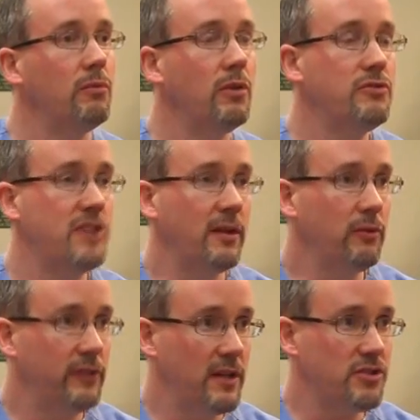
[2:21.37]
Well,
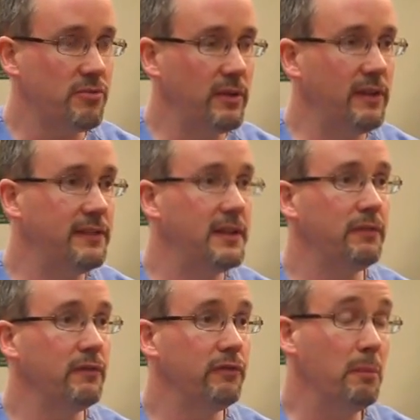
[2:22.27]
general dentistry is
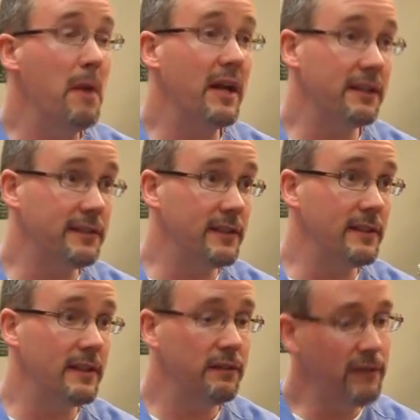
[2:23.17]
different from
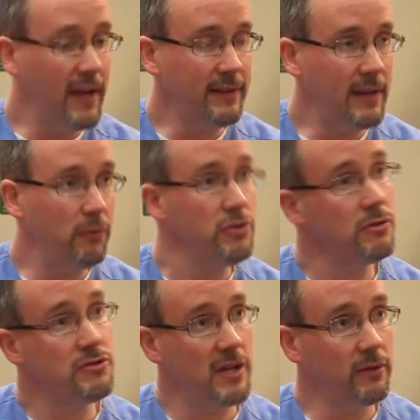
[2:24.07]
medicine, and the fact that when
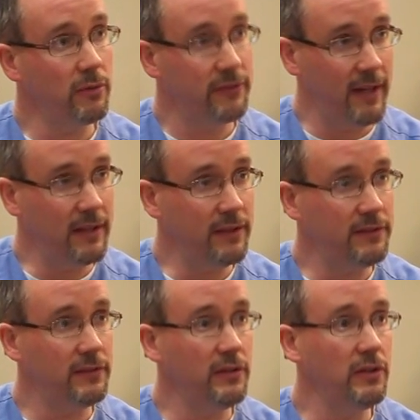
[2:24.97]
you're a general
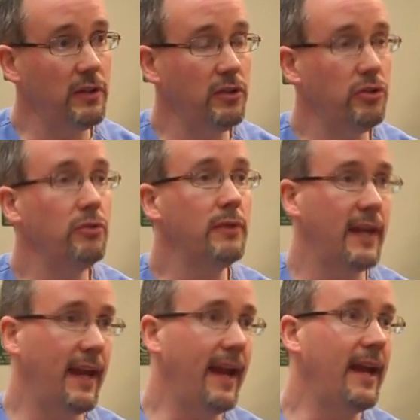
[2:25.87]
dentist, you
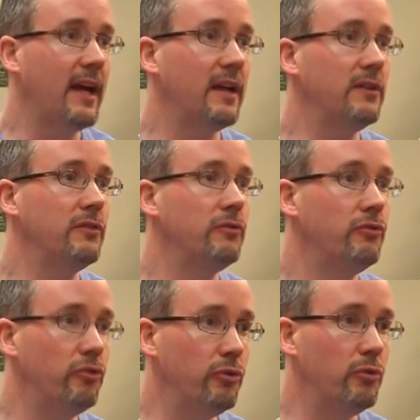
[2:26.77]
can
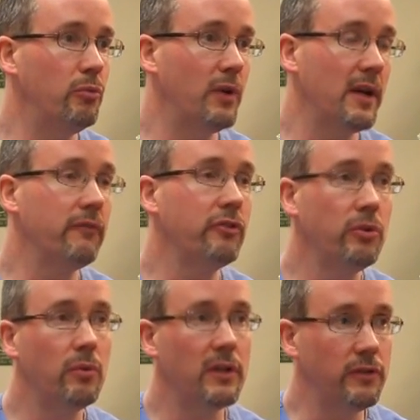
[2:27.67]
do whatever you
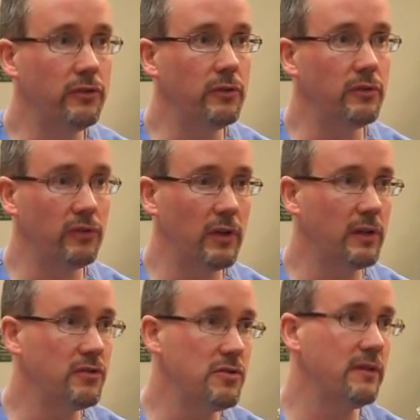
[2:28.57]
want to do as long
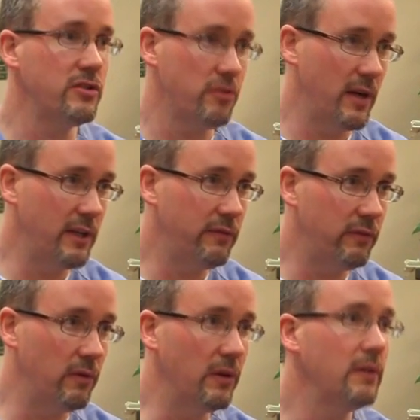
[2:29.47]
as you have the training
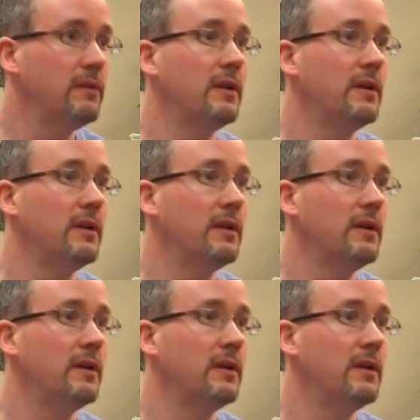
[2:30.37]
for it